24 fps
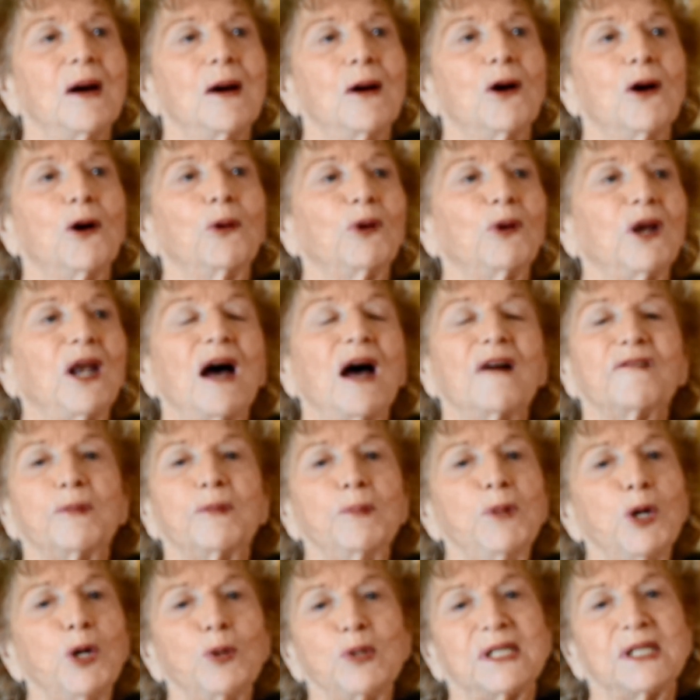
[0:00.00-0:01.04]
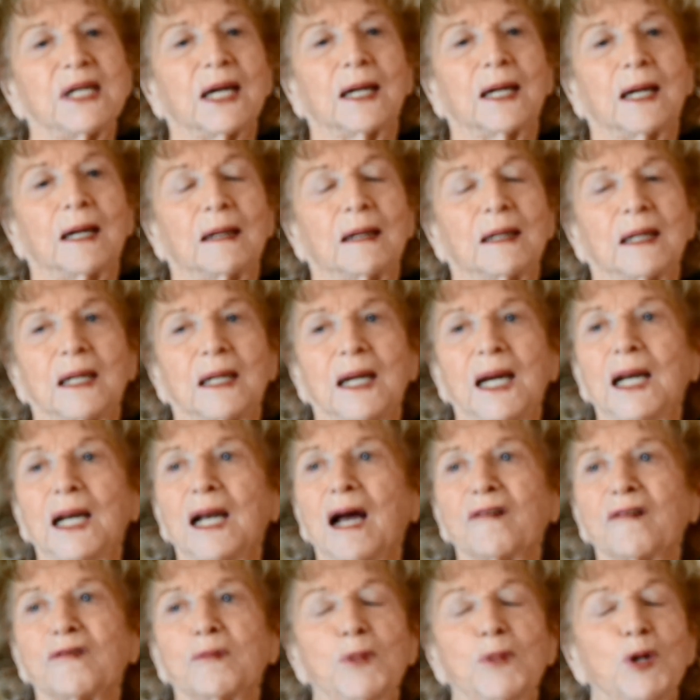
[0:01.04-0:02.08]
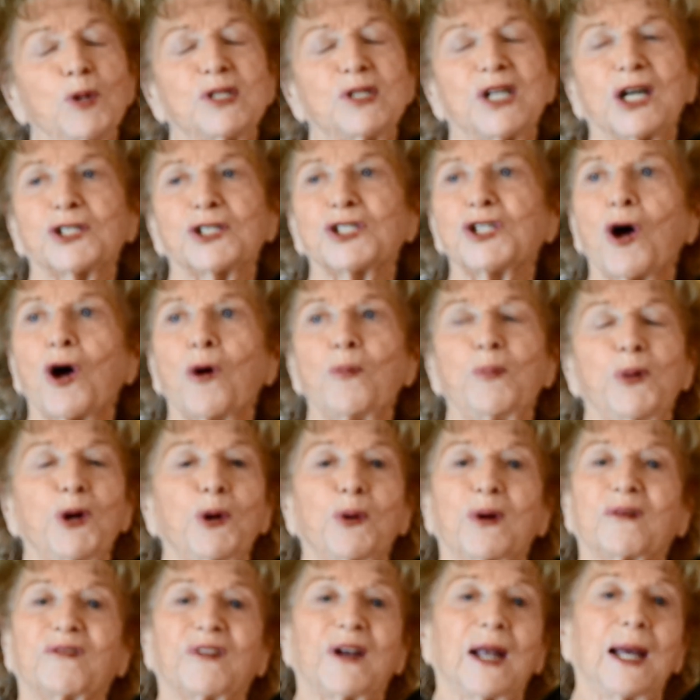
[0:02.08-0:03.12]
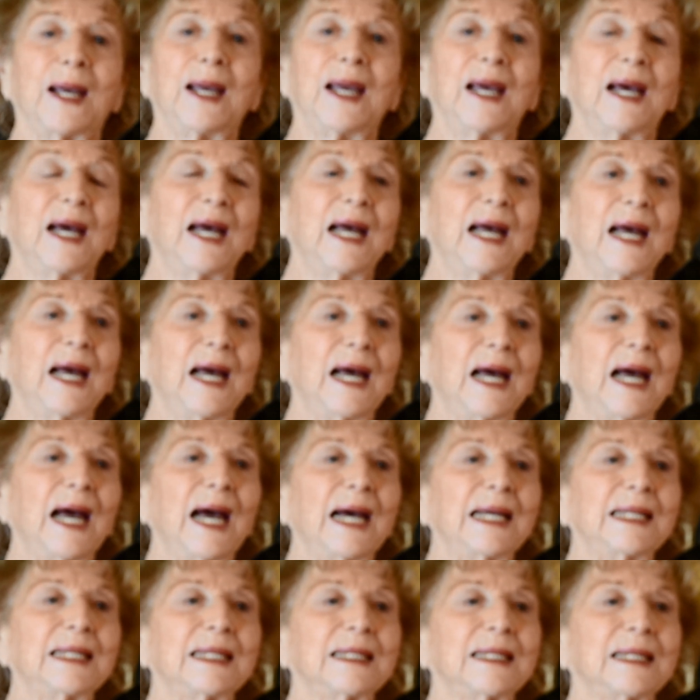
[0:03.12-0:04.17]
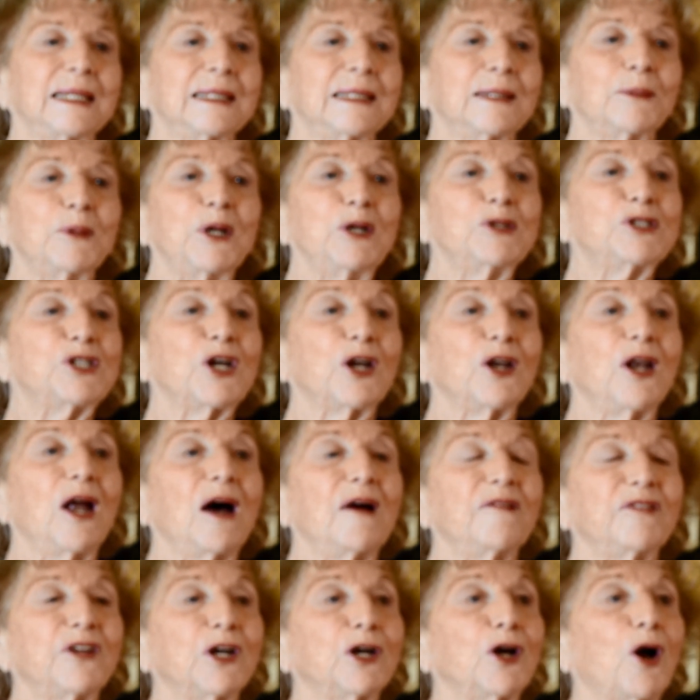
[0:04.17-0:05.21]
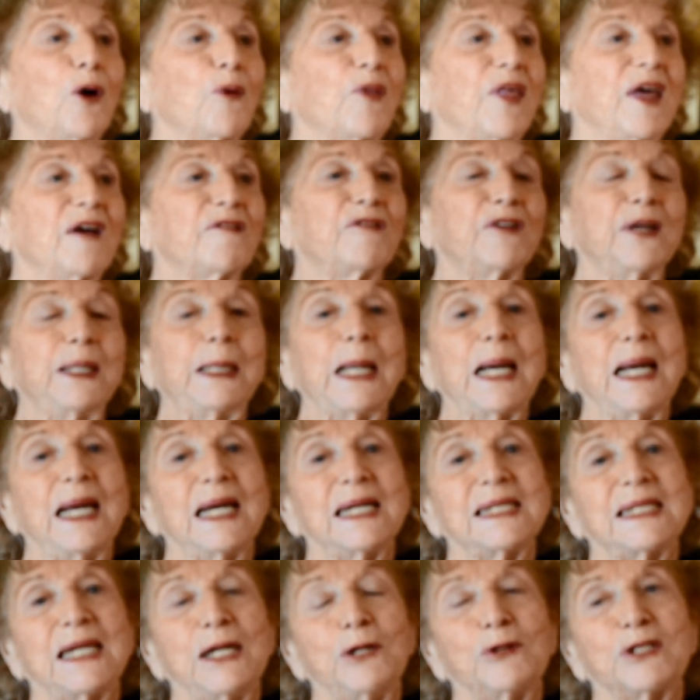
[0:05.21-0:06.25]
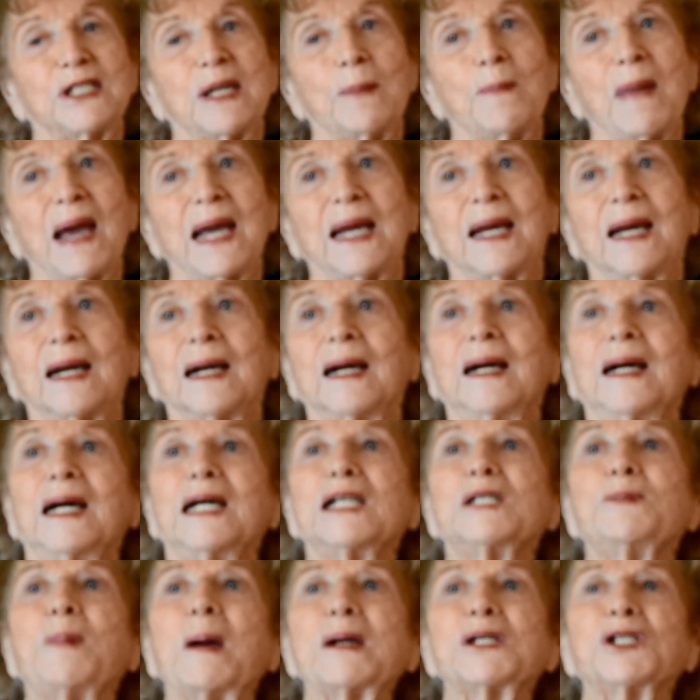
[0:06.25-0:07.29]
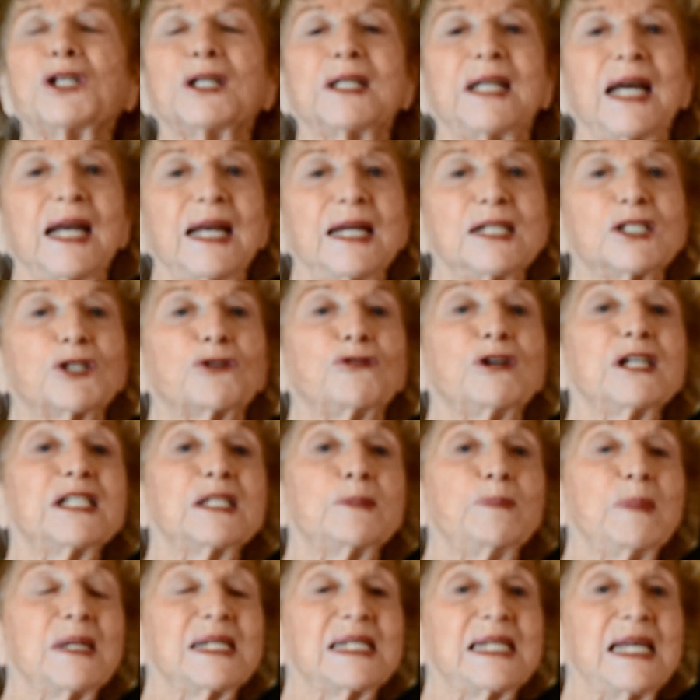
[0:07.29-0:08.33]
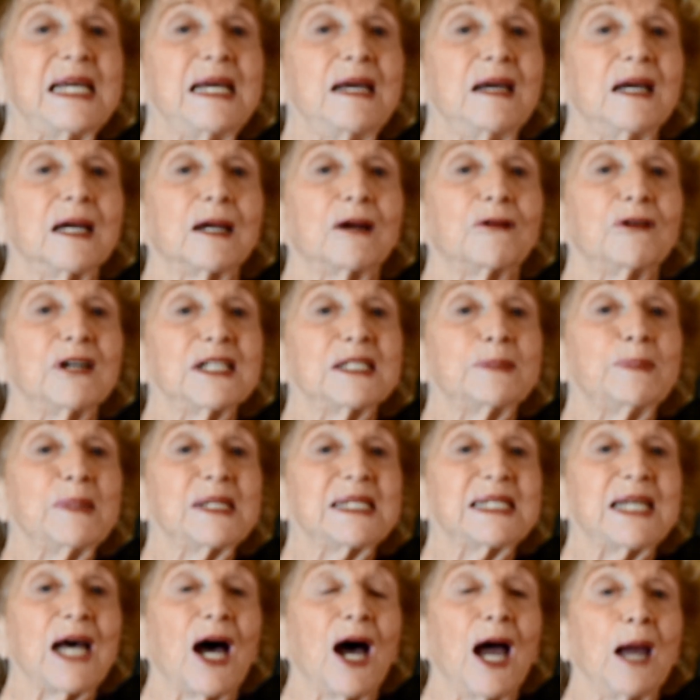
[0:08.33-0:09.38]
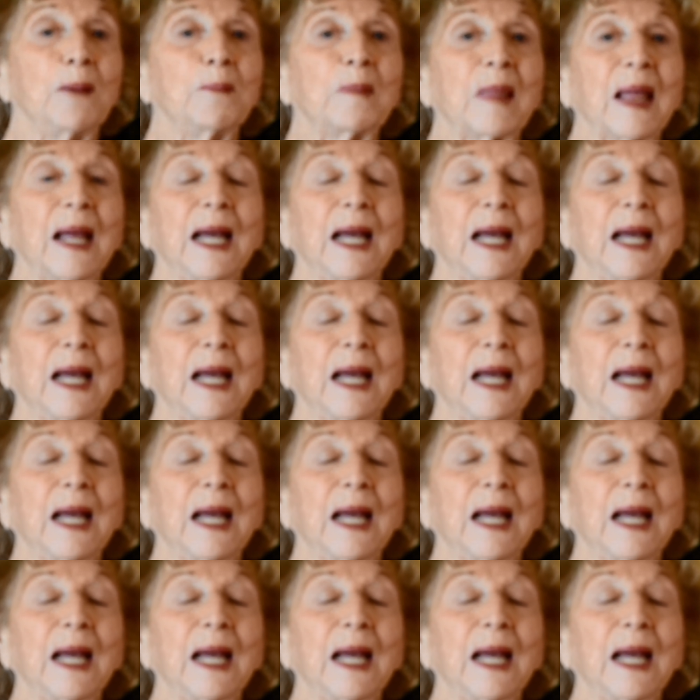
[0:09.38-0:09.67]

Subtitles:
who loved music. He loved music so beautifully, and we used to love to go there for dinners. He used to make special dinners Christmas time,